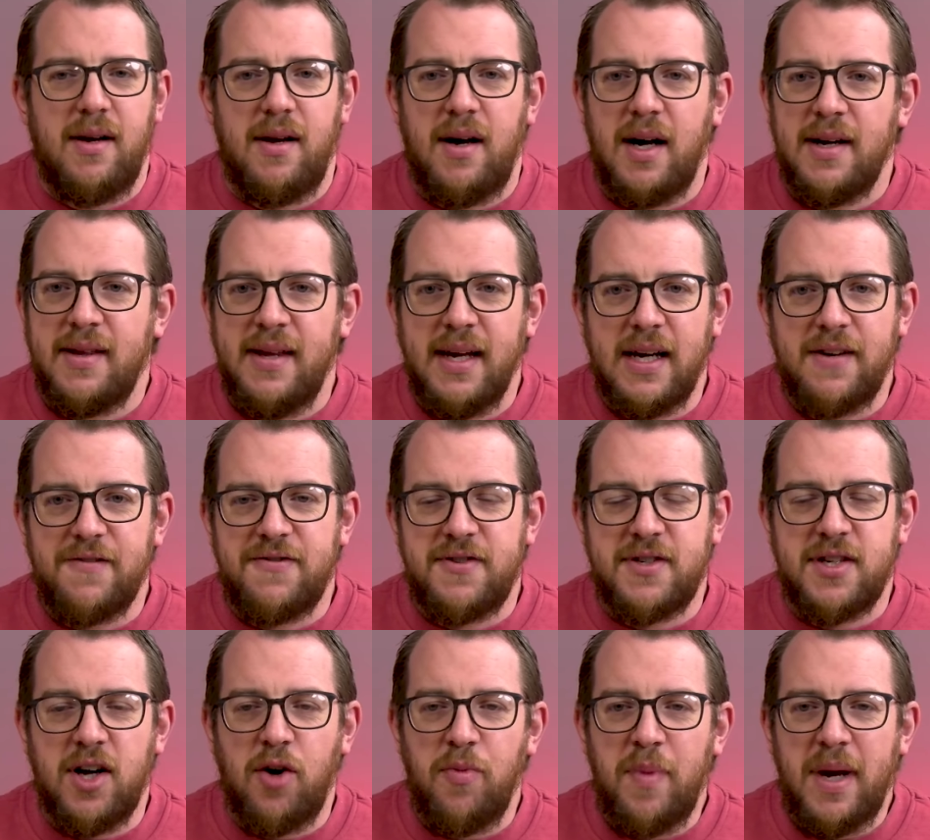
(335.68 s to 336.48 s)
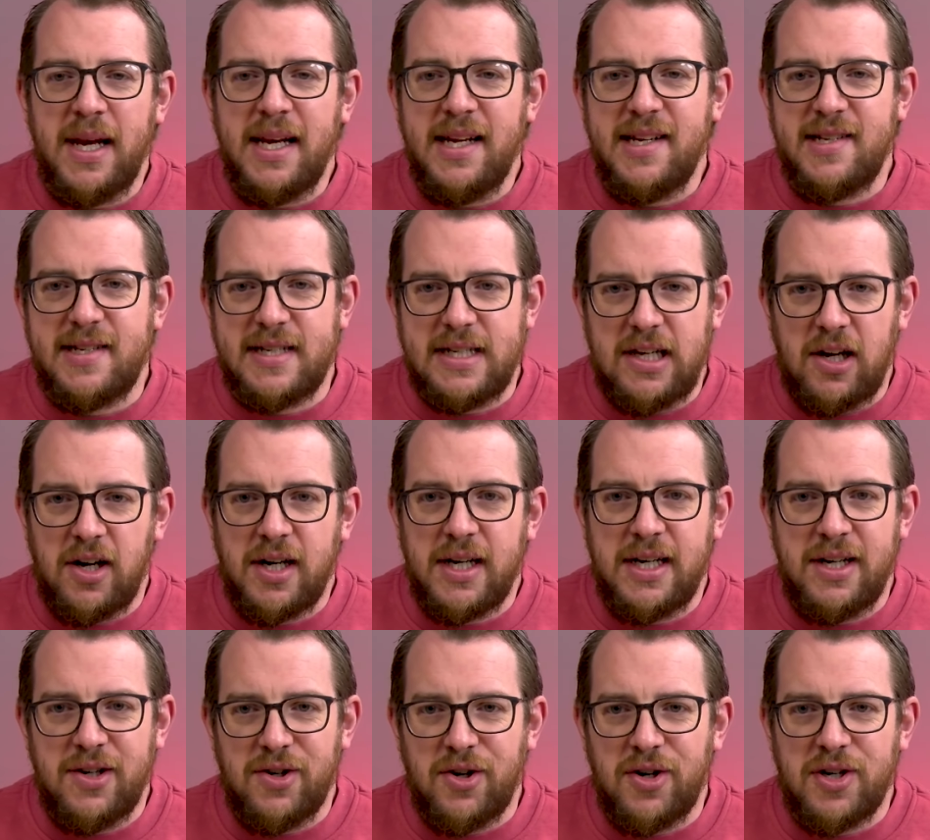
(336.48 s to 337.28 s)
I think of so many
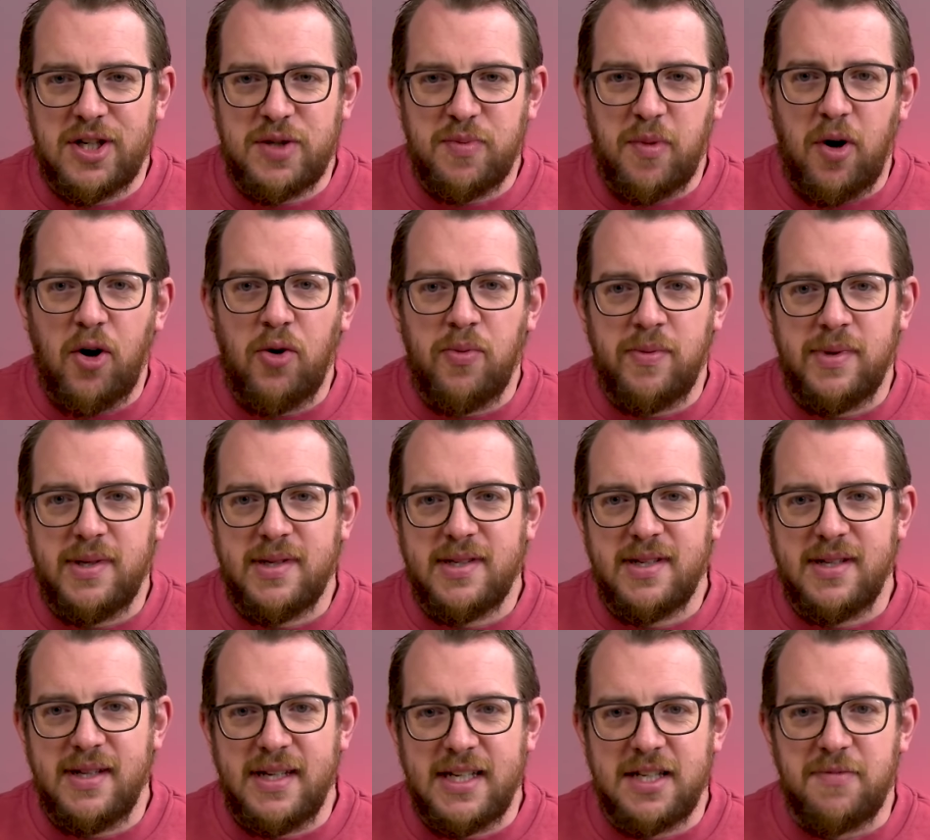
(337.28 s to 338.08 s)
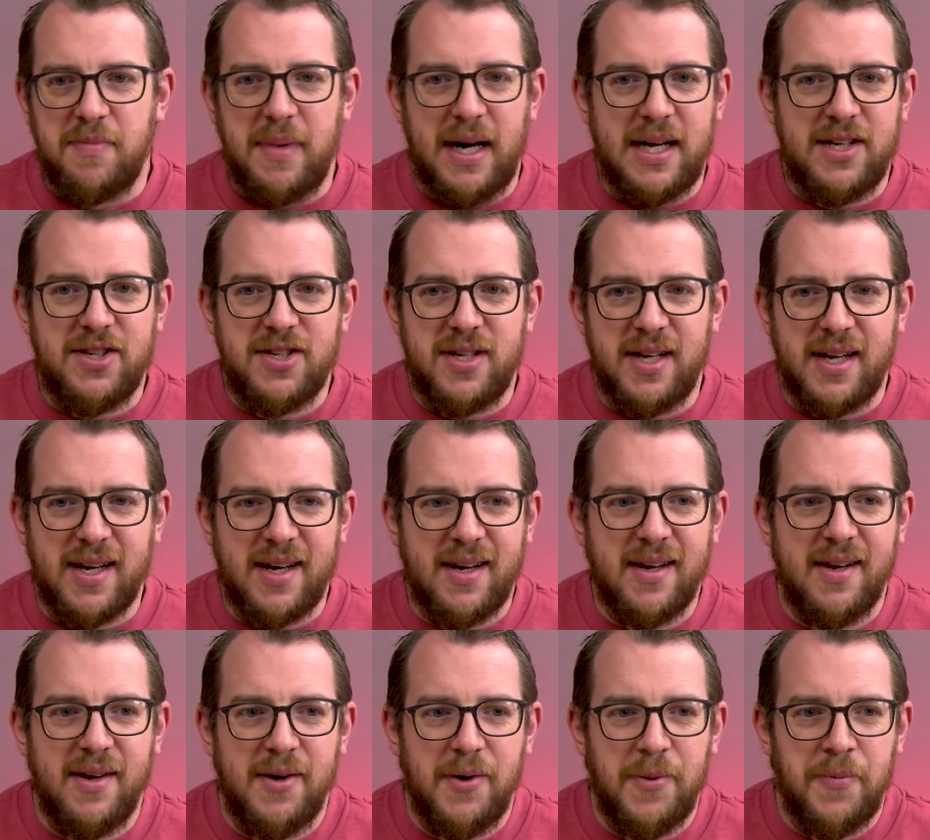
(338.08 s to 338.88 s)
sliding doors moments in this match. Like,
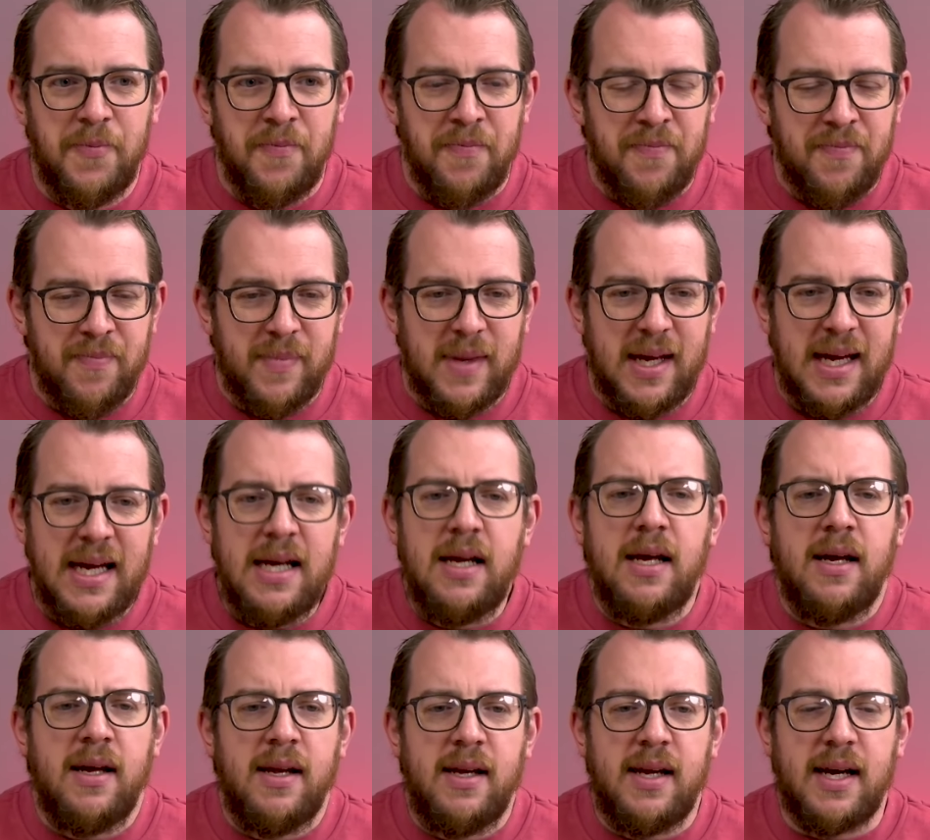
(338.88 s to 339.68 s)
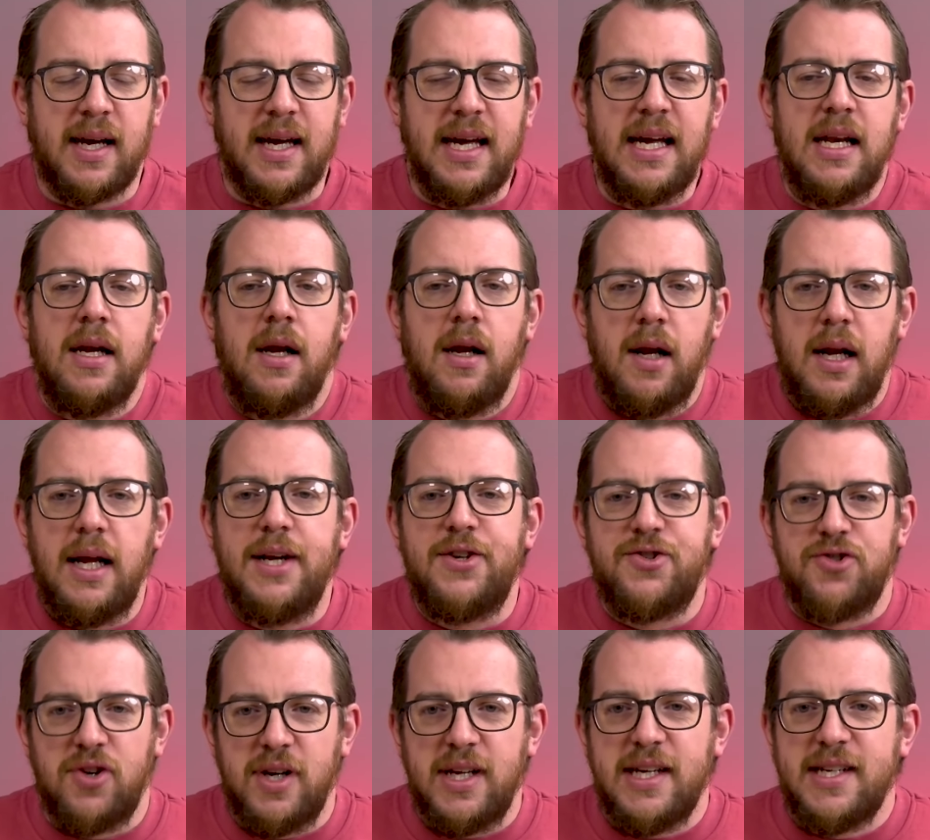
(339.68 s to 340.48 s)
he
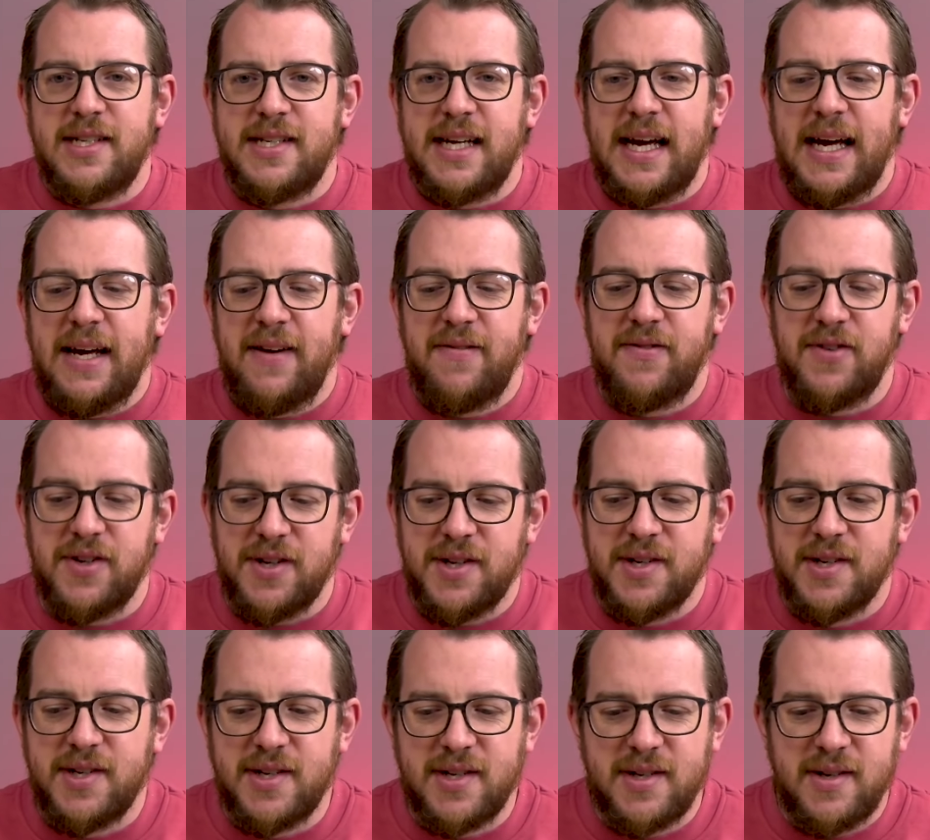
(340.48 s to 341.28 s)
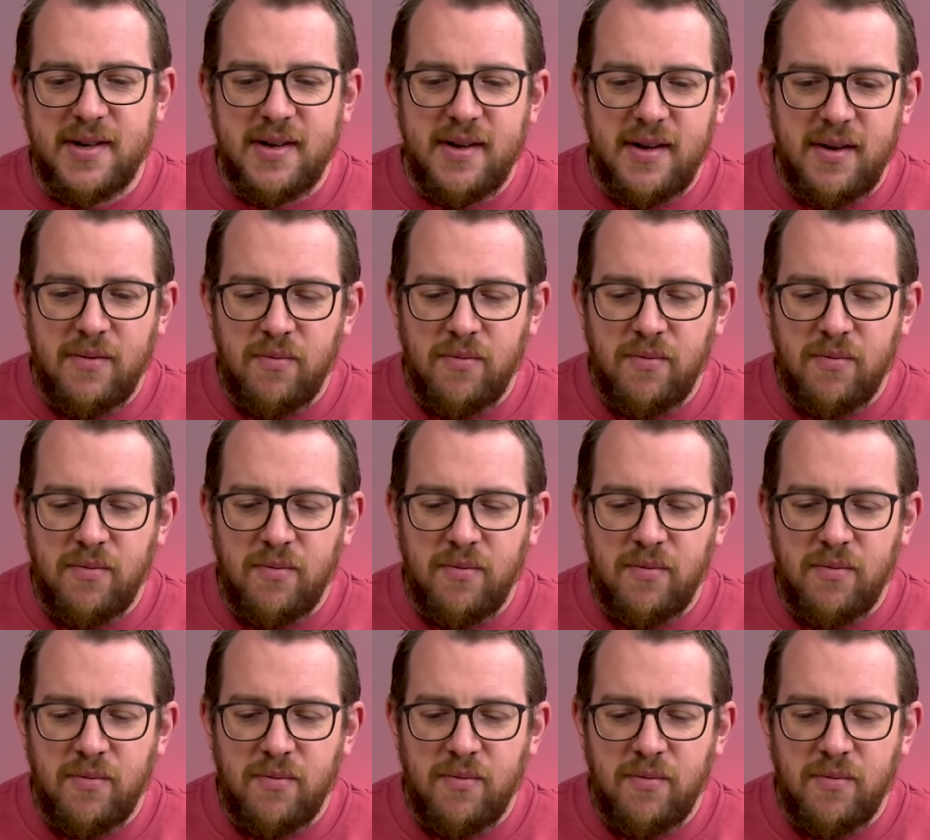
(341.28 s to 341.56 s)
literally saved us.